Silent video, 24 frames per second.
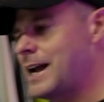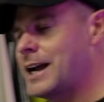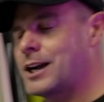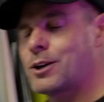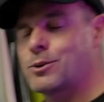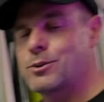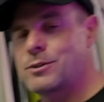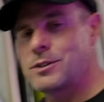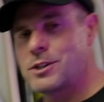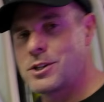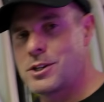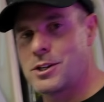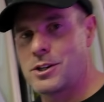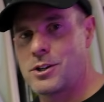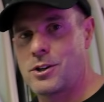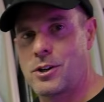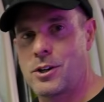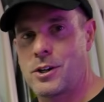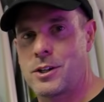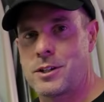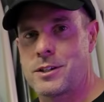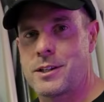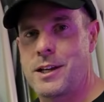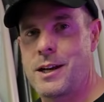acquisition
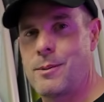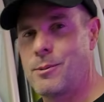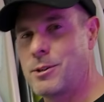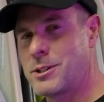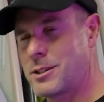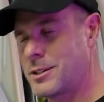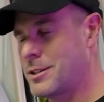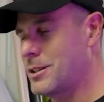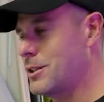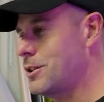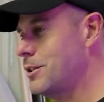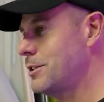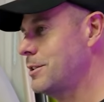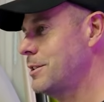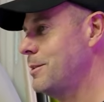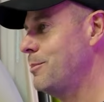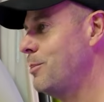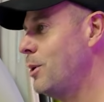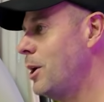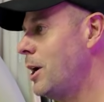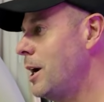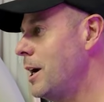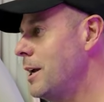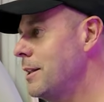cost, how much does it cost to
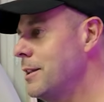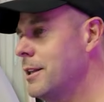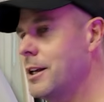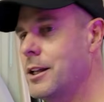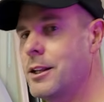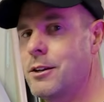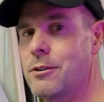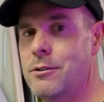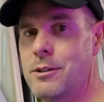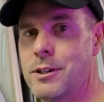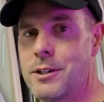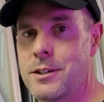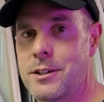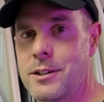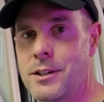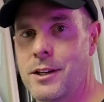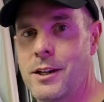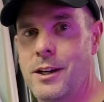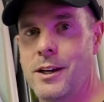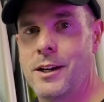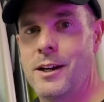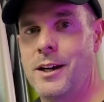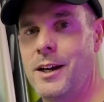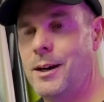buy? The other is,
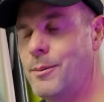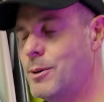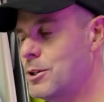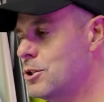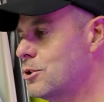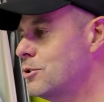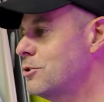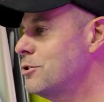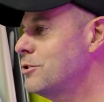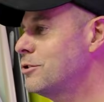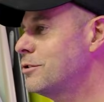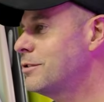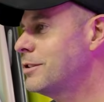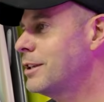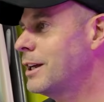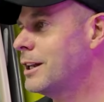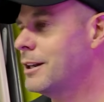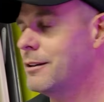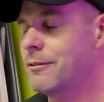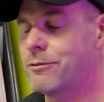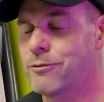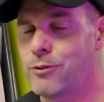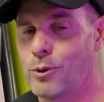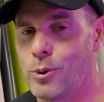how much could you sell
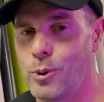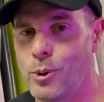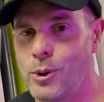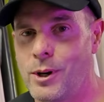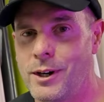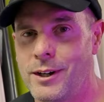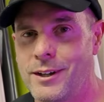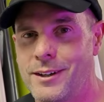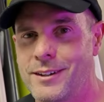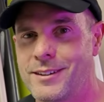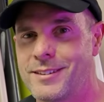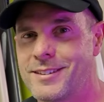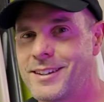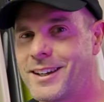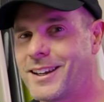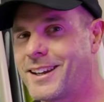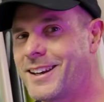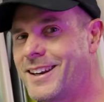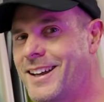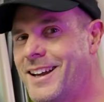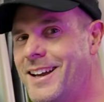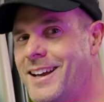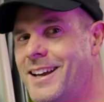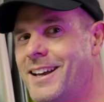it for
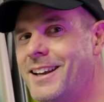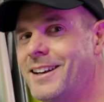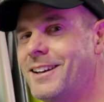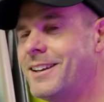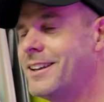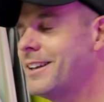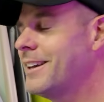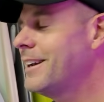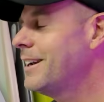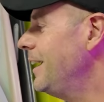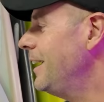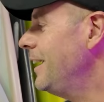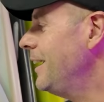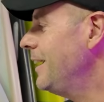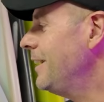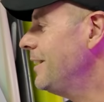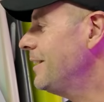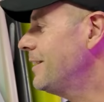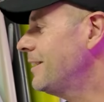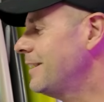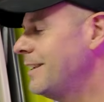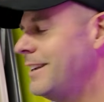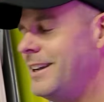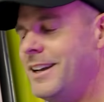secondhand?
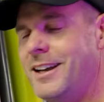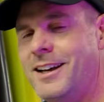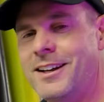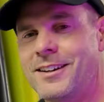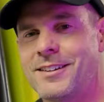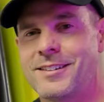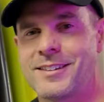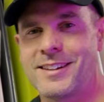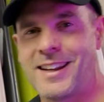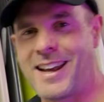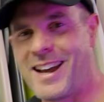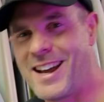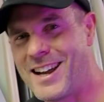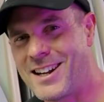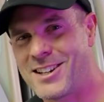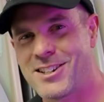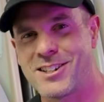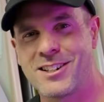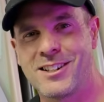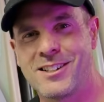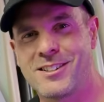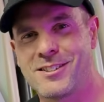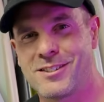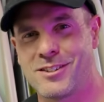And how does it
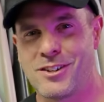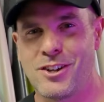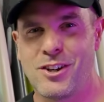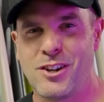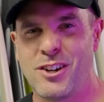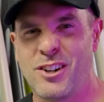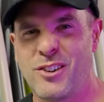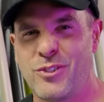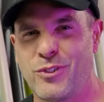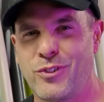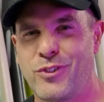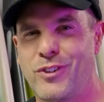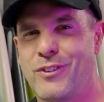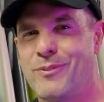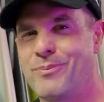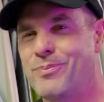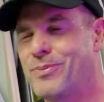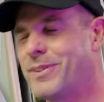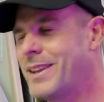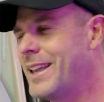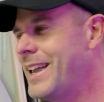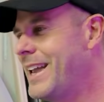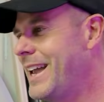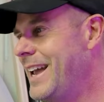actually surf?
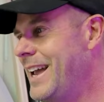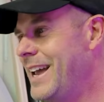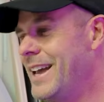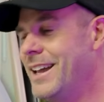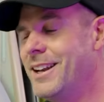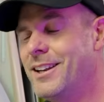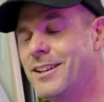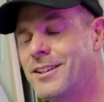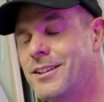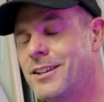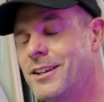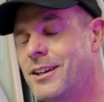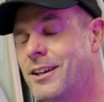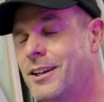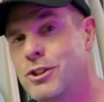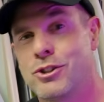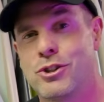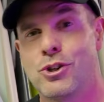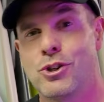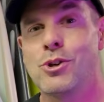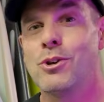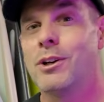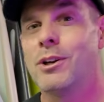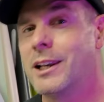And
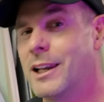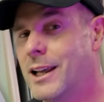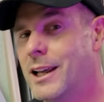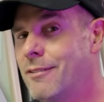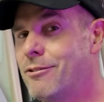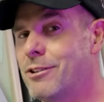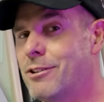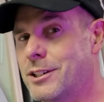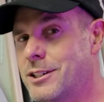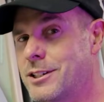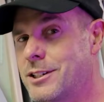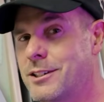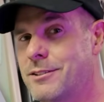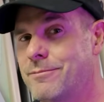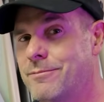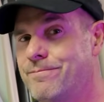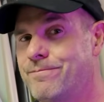do you love it?